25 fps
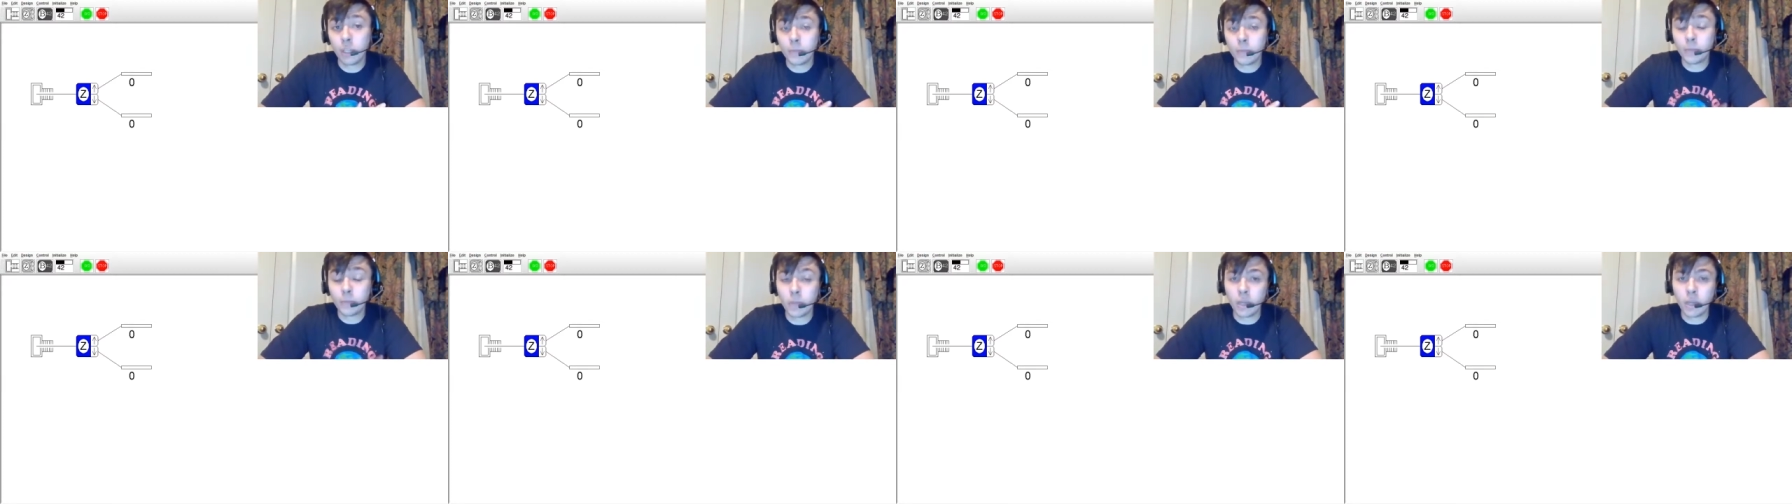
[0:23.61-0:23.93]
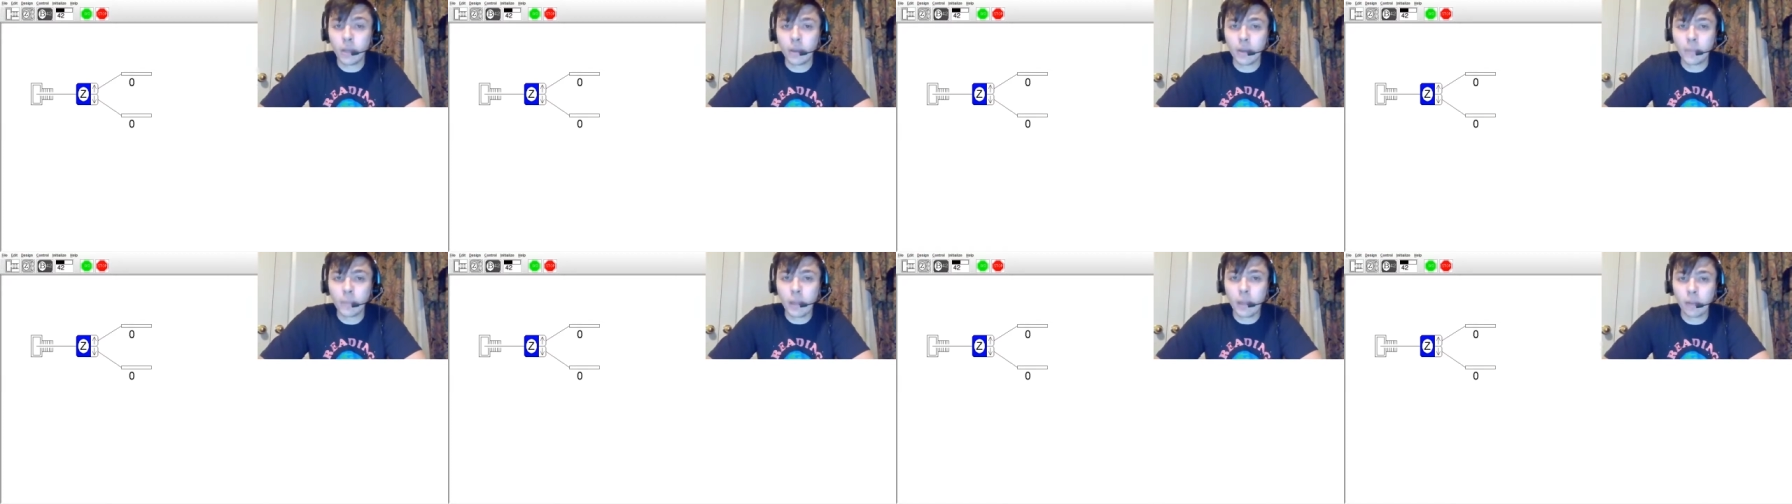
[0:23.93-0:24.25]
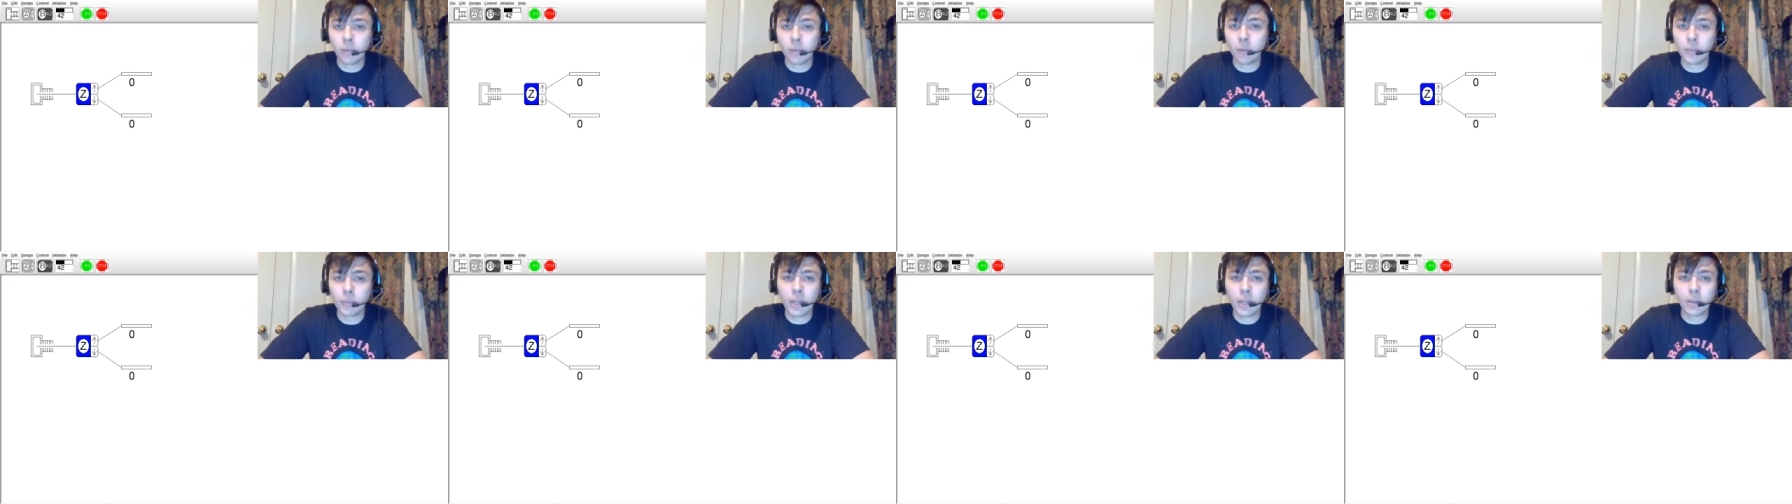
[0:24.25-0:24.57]
Um, I'll do
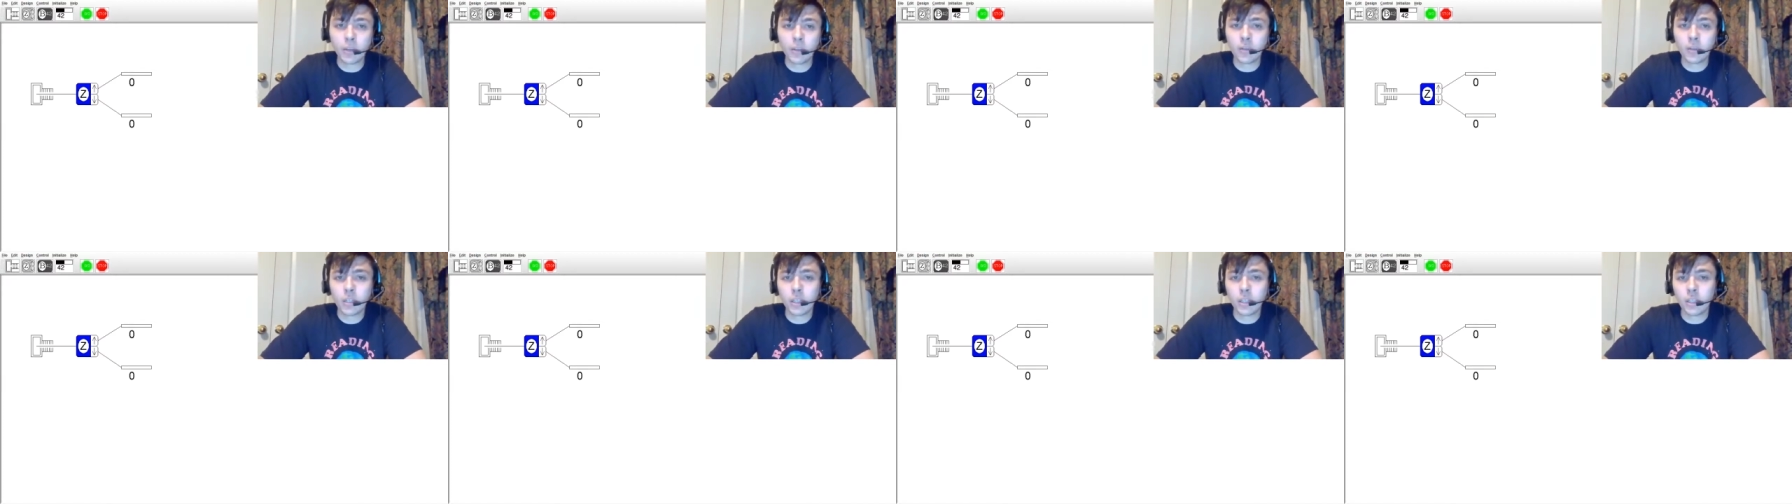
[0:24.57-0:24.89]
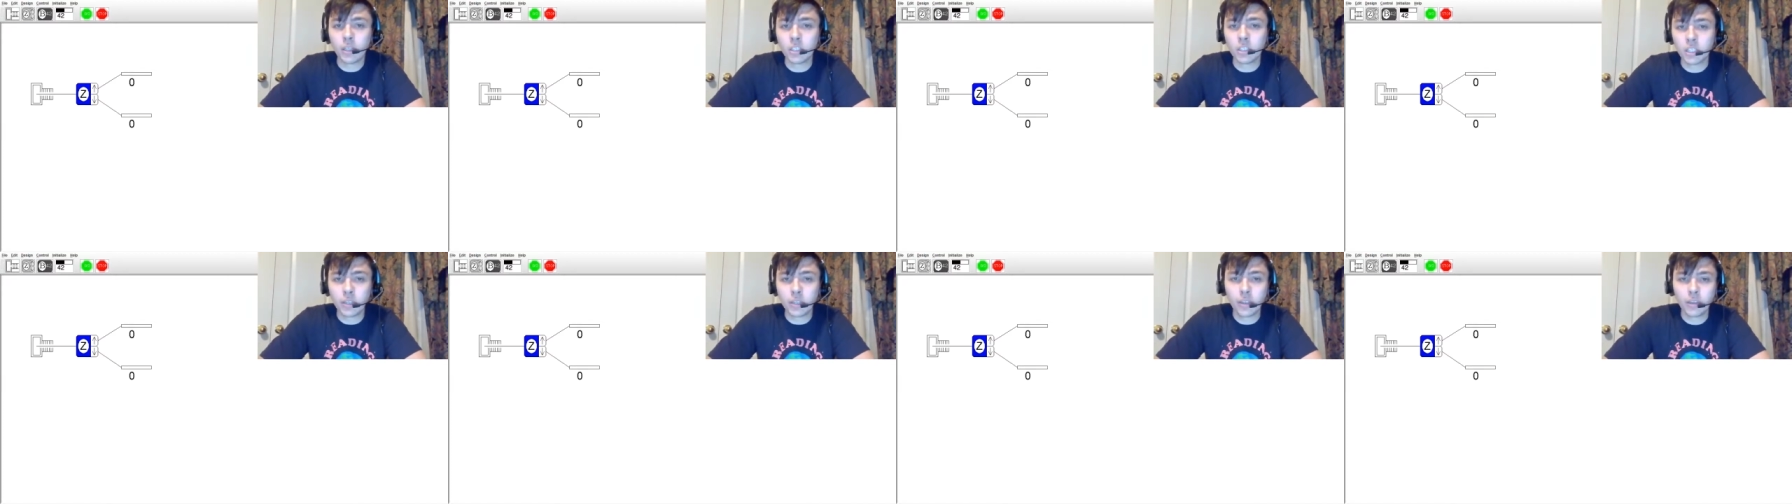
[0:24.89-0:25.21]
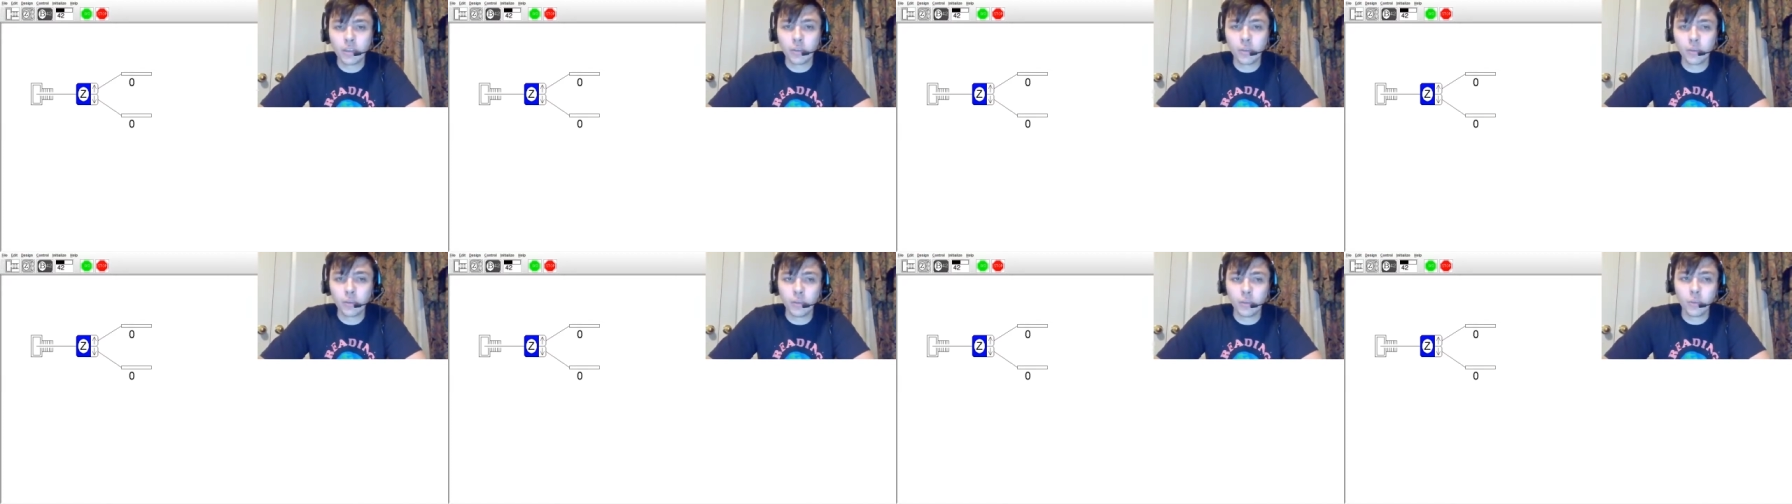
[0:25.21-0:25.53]
my due diligence
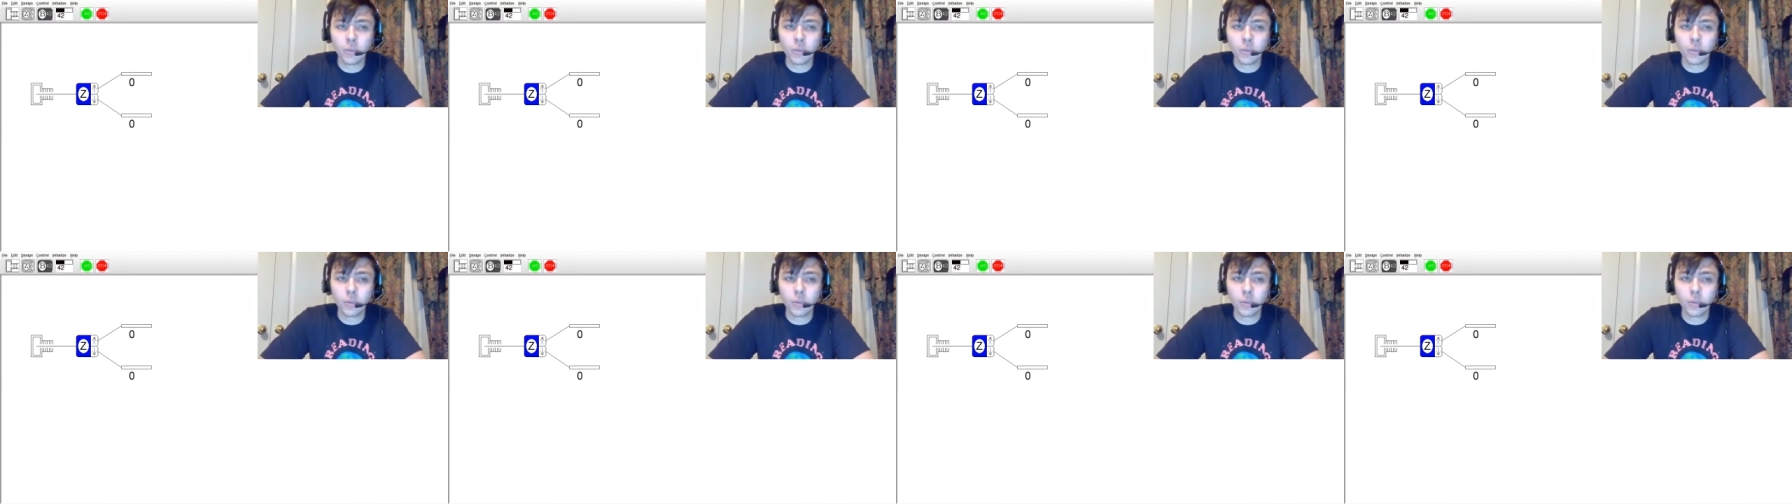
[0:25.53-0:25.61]
to